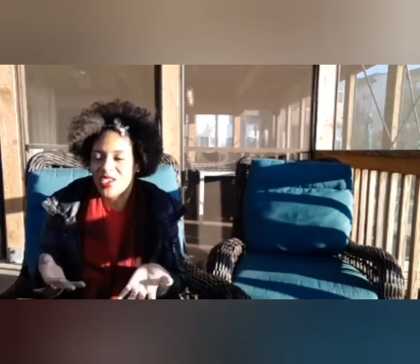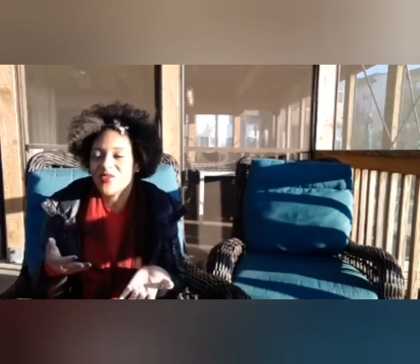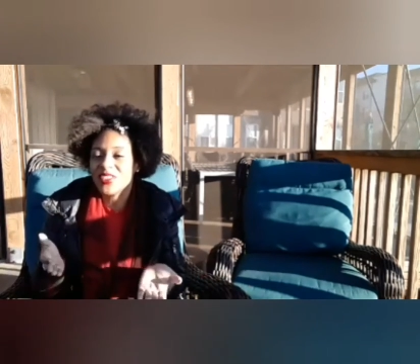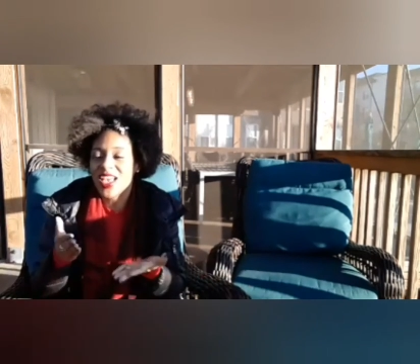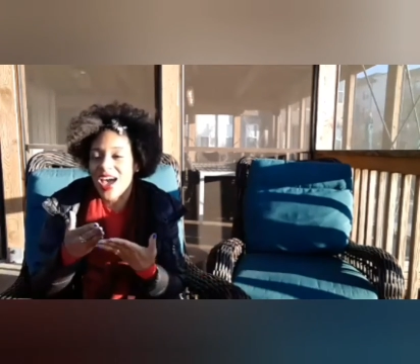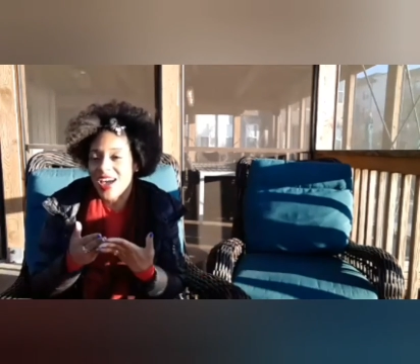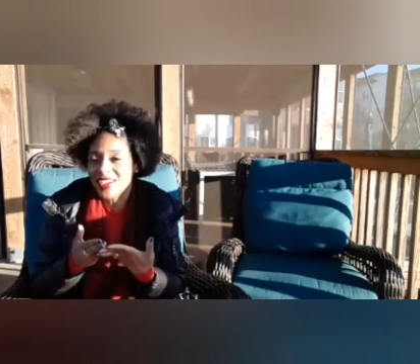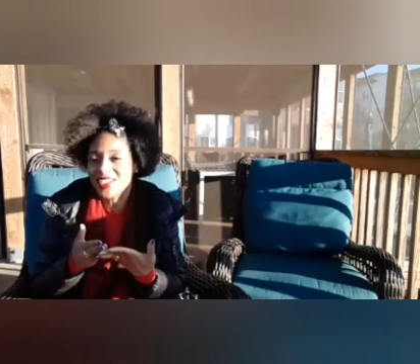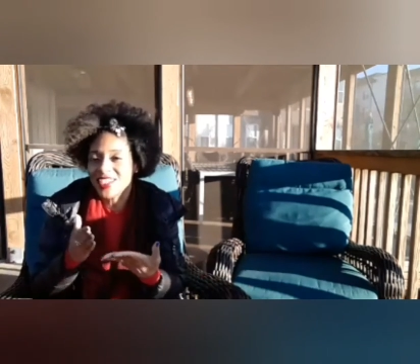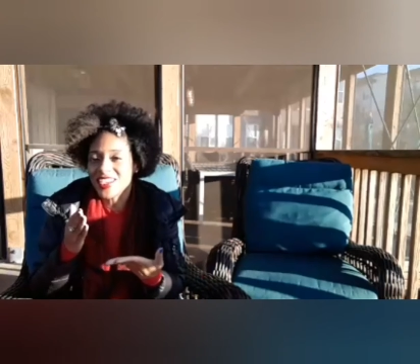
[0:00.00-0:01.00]
It was
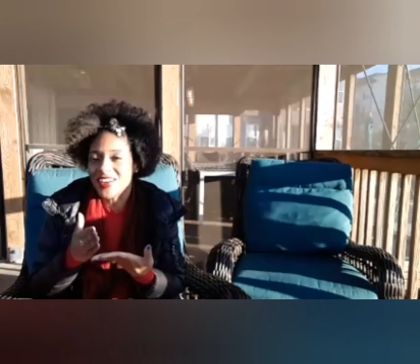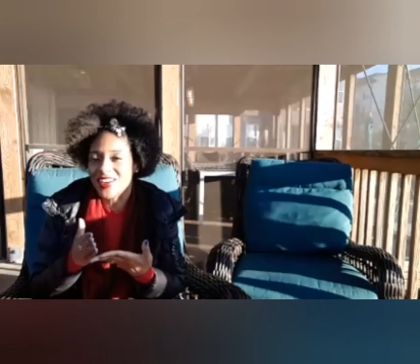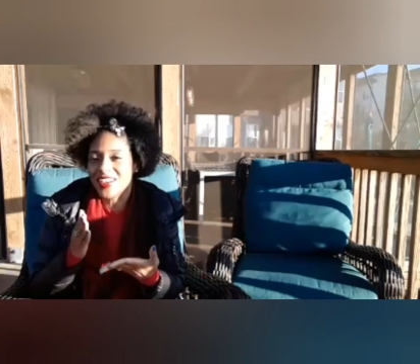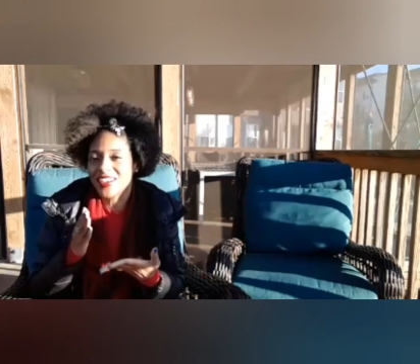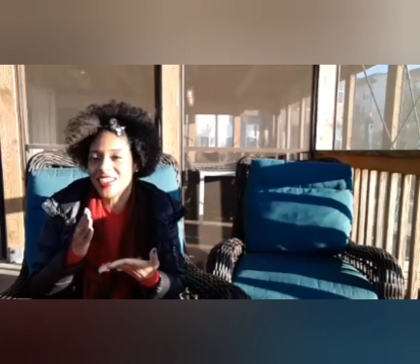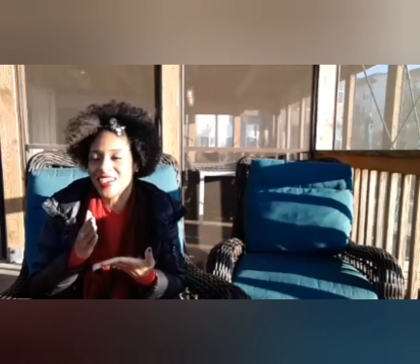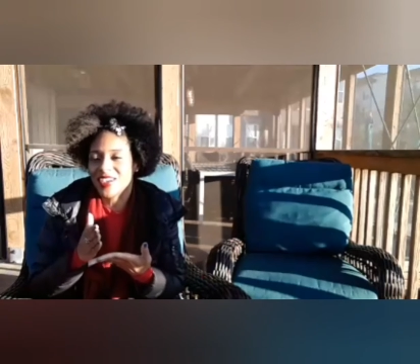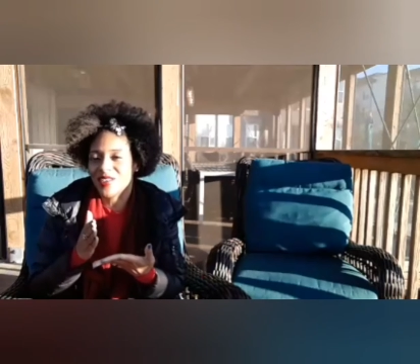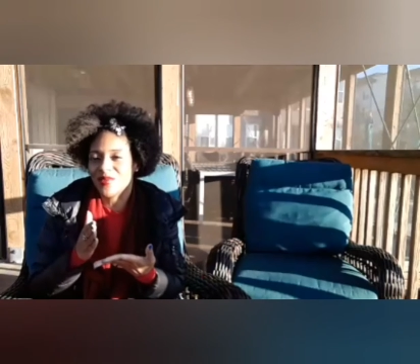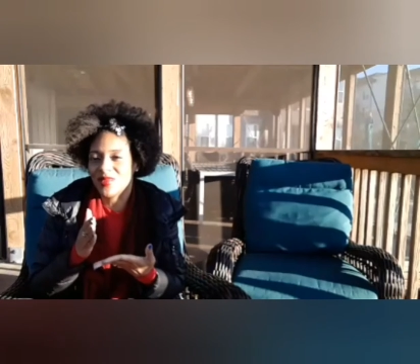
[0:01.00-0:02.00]
actually on
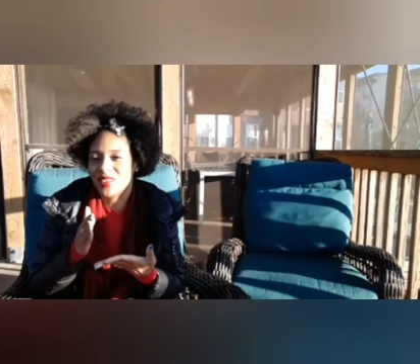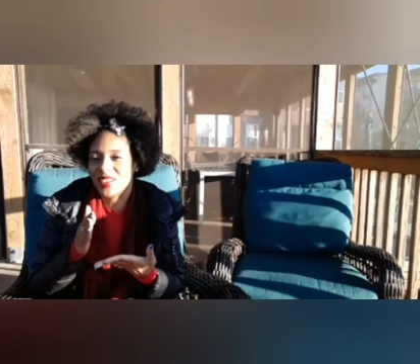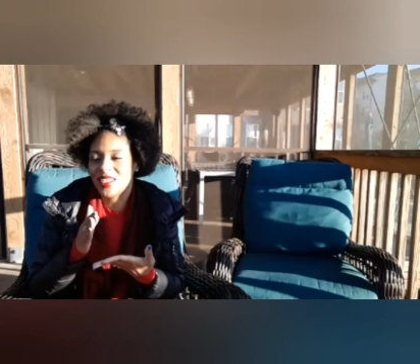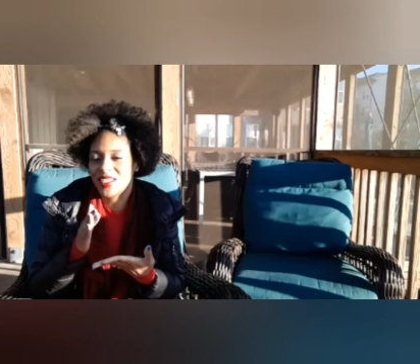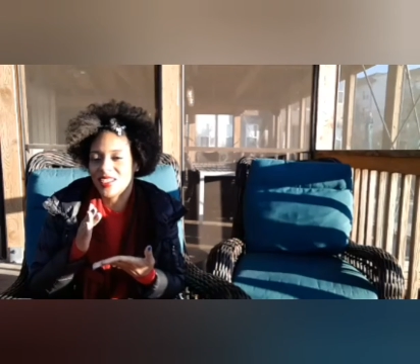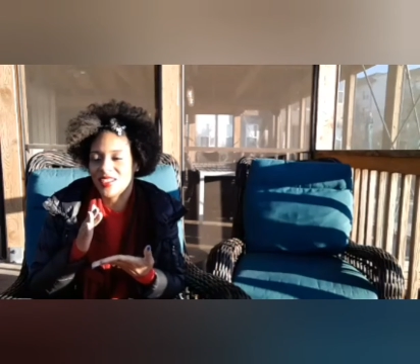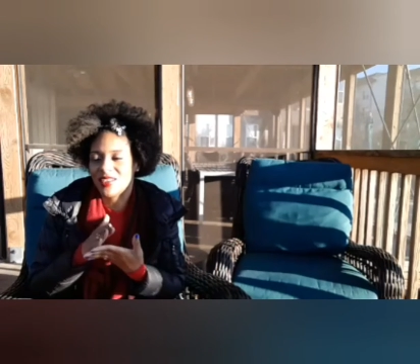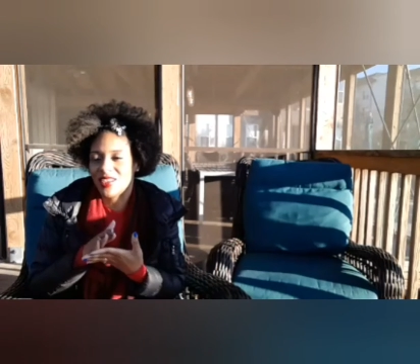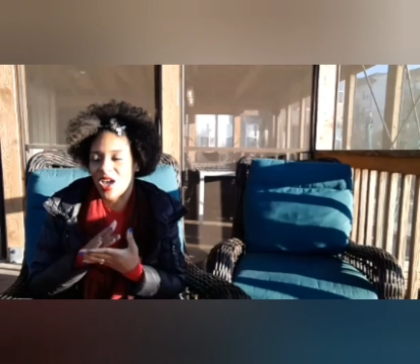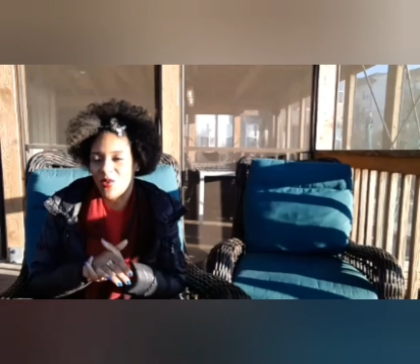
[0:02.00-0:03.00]
the
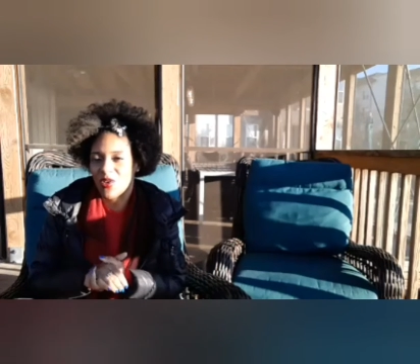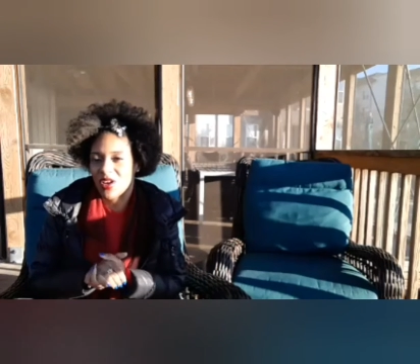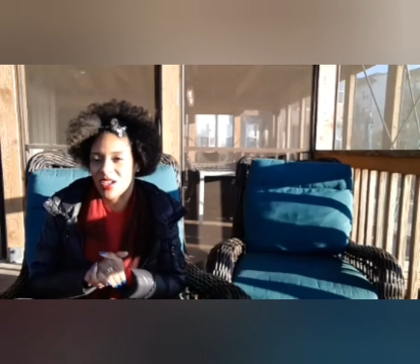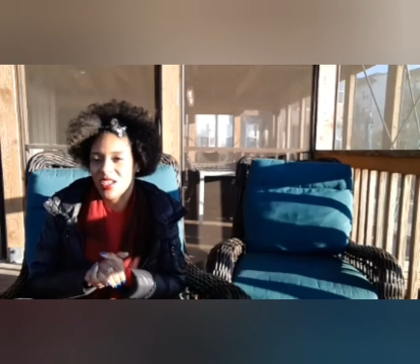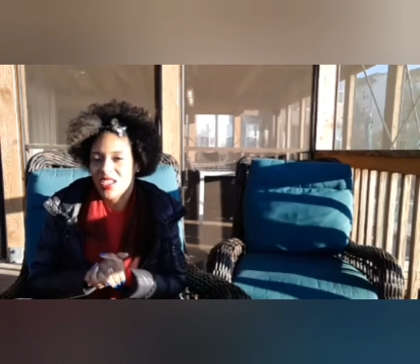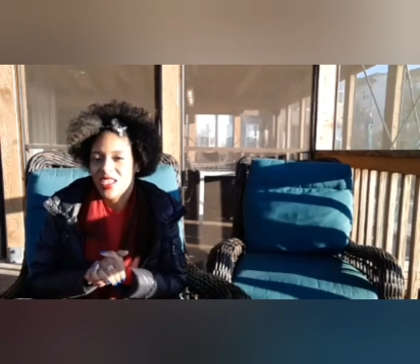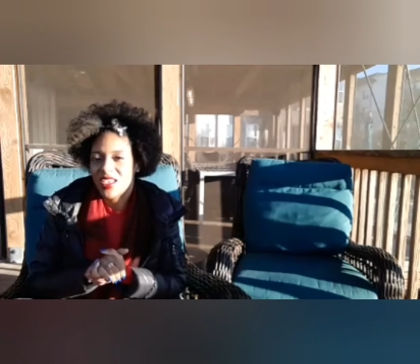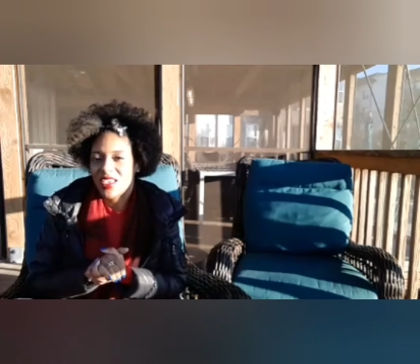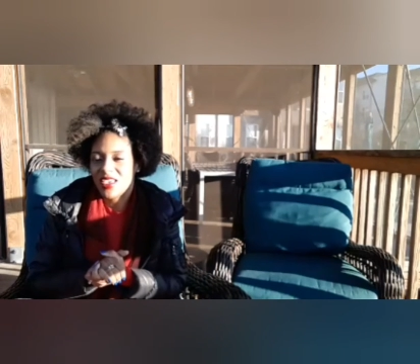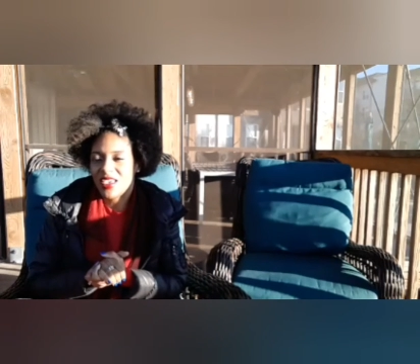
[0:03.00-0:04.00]
network
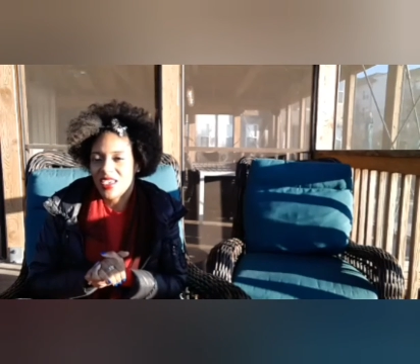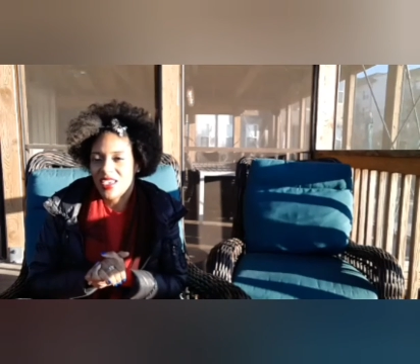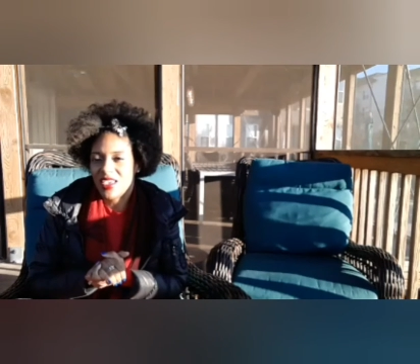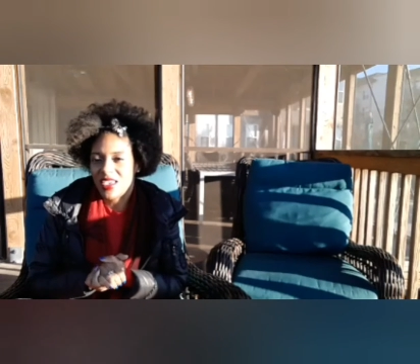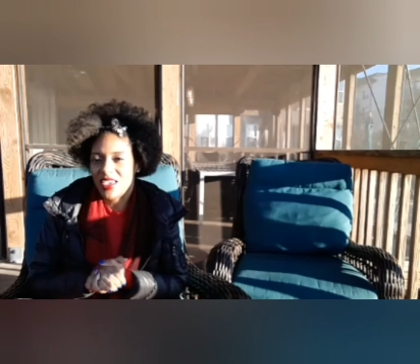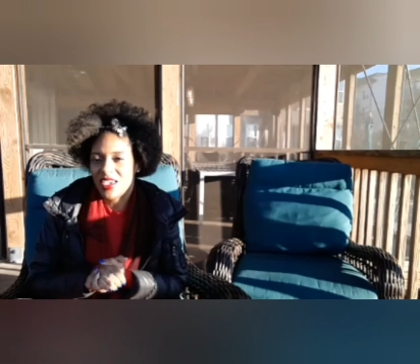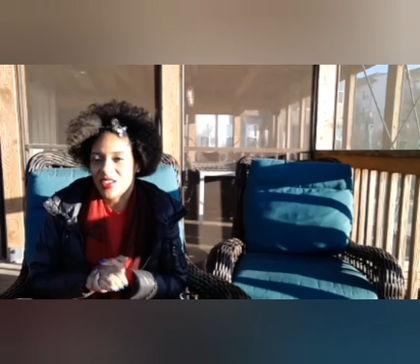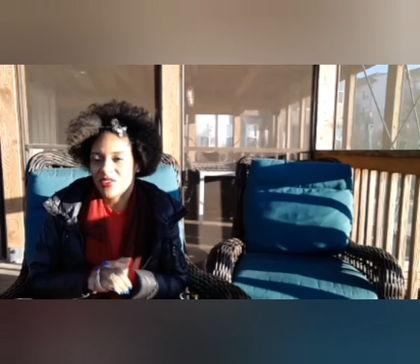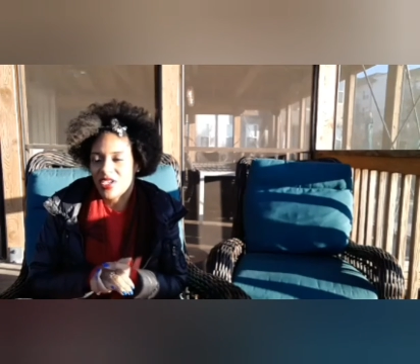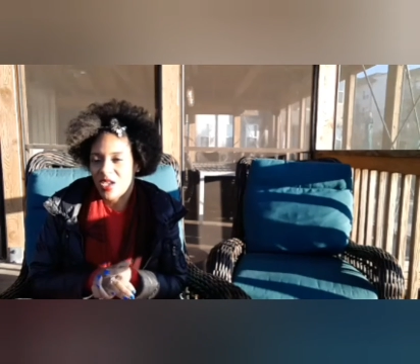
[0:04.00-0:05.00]

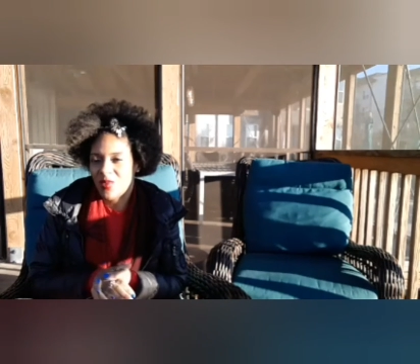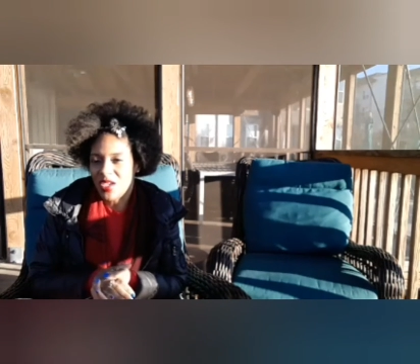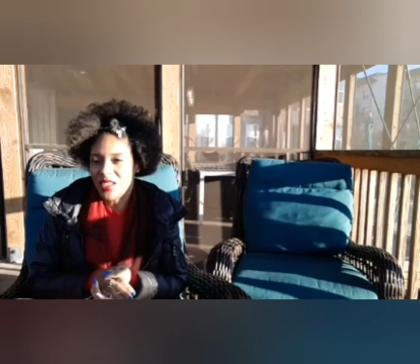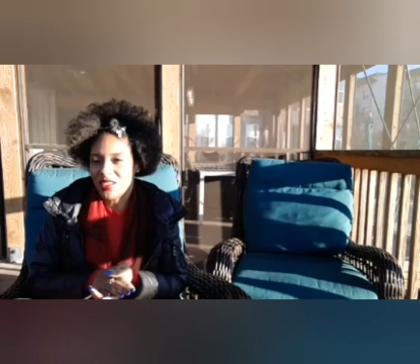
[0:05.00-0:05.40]
Entertainment.